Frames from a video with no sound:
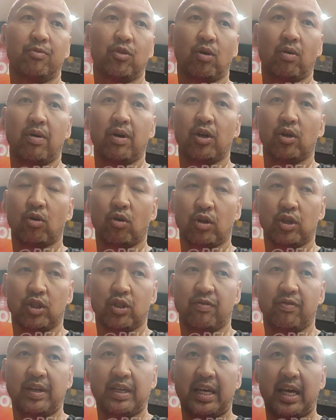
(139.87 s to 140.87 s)
the course
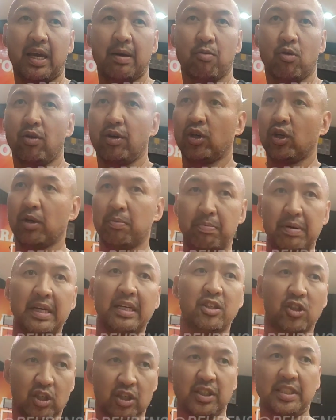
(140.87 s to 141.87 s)
of a game, or it could
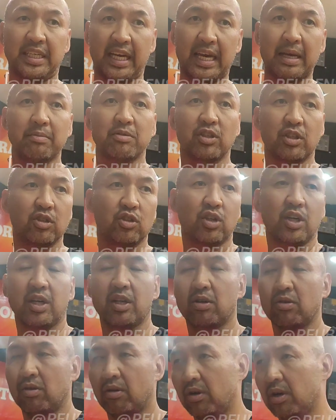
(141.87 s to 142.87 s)
be just games in
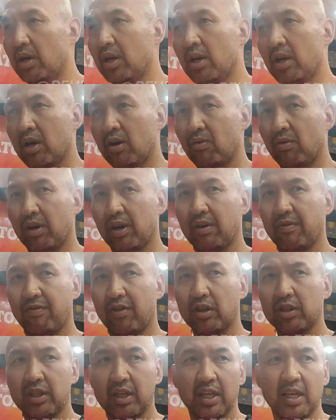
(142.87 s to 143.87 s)
general. When
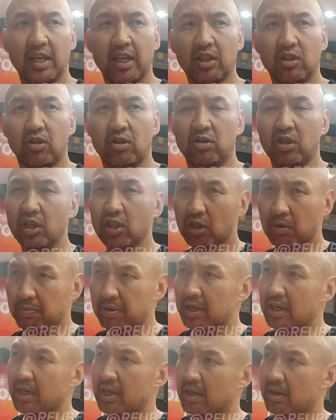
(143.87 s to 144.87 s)
adversity hits you, just to
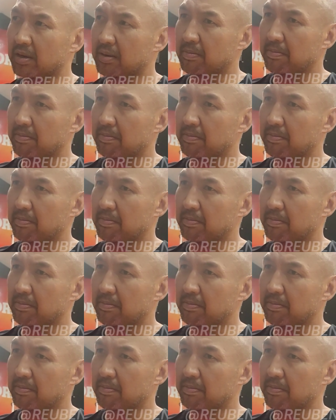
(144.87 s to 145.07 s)
be